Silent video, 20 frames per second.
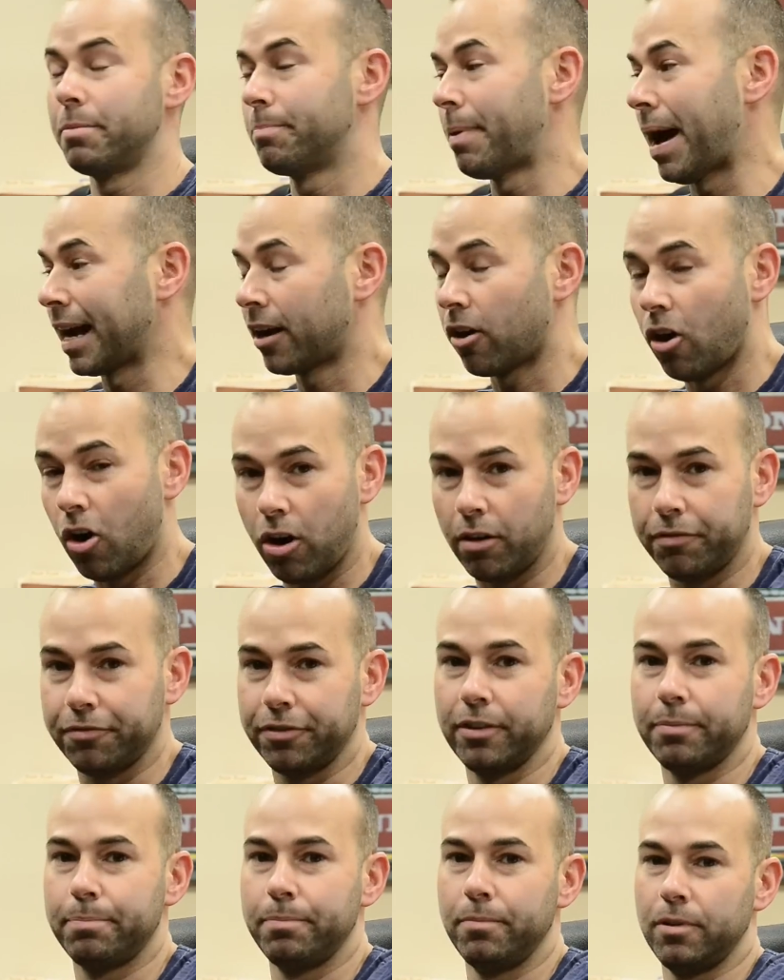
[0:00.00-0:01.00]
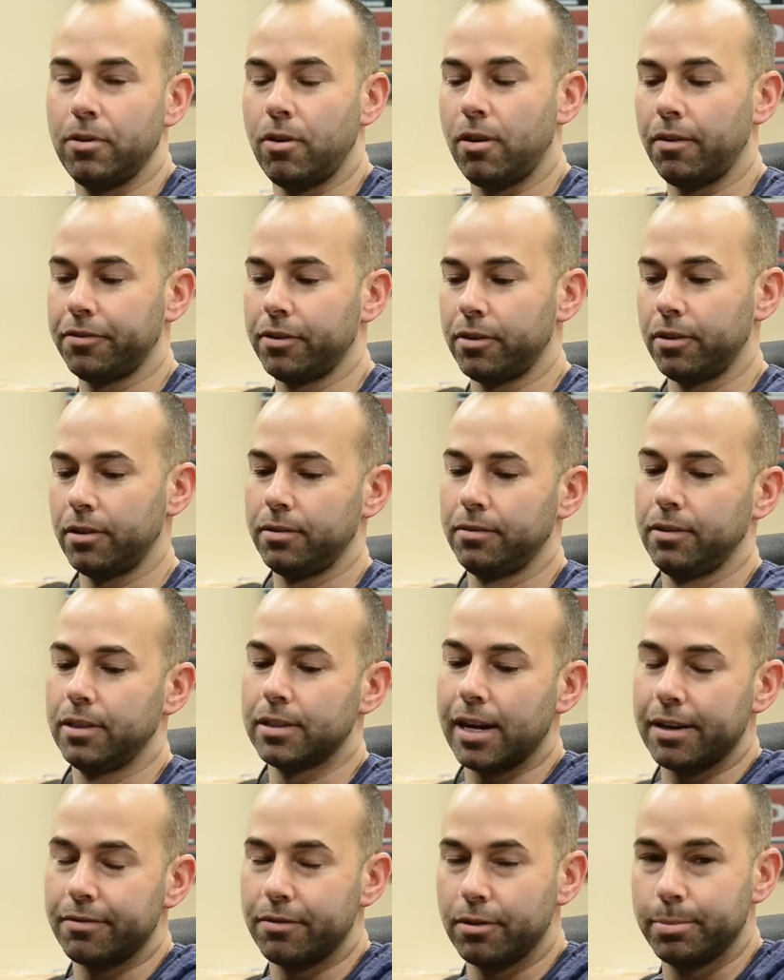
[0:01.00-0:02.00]
me back off the off the,
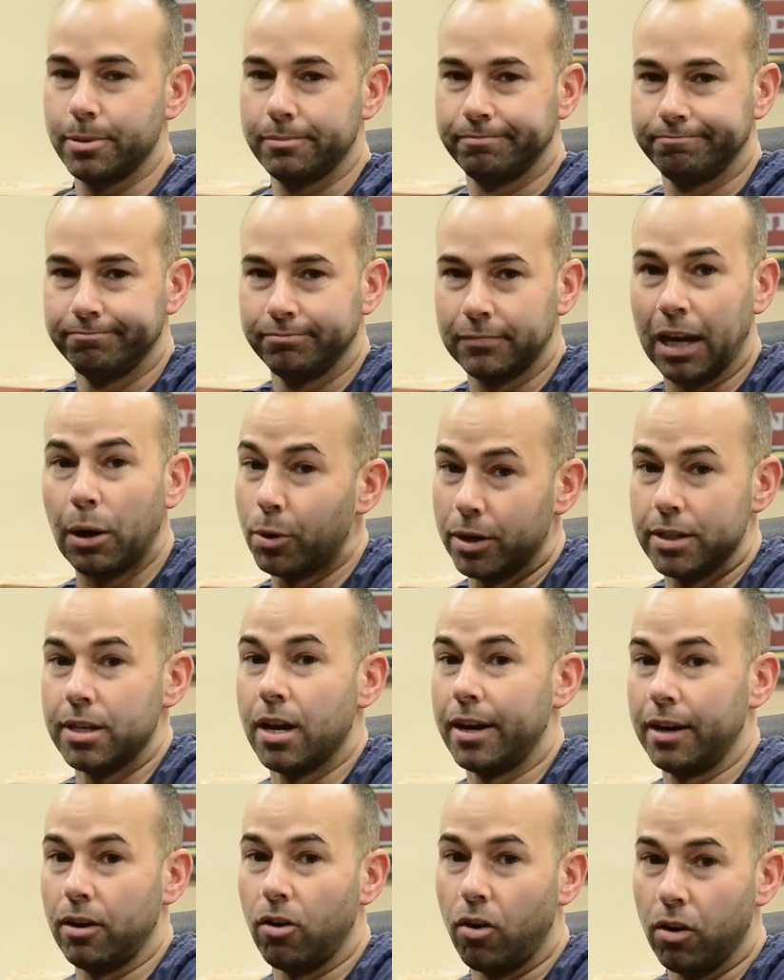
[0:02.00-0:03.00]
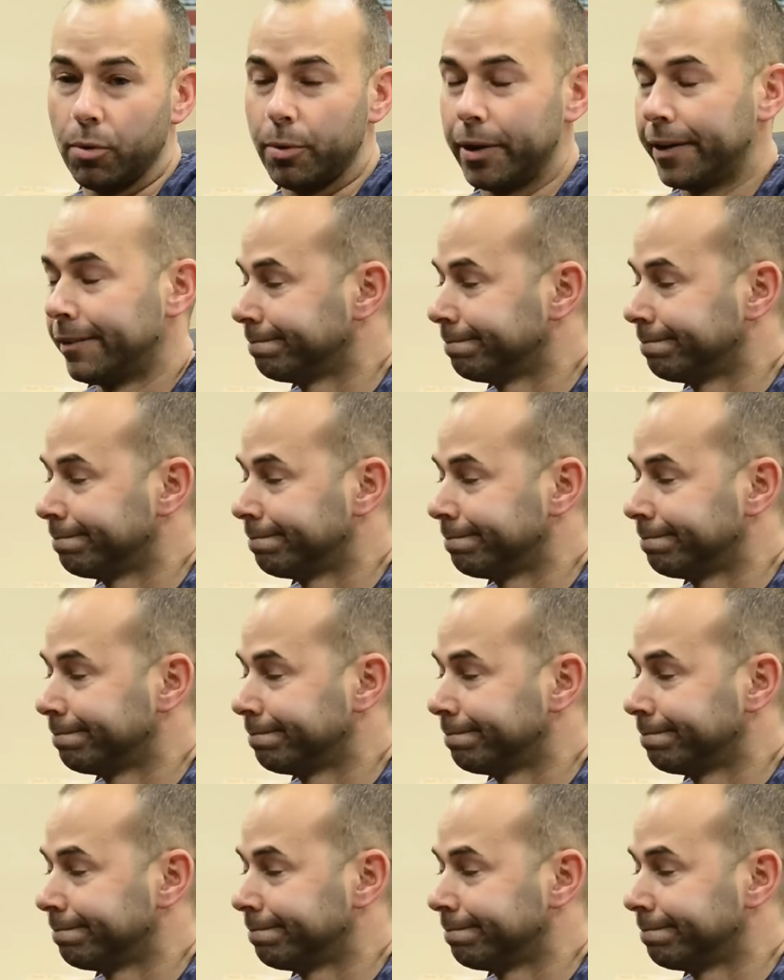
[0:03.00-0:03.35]
the tightrope. I would have done it all the way.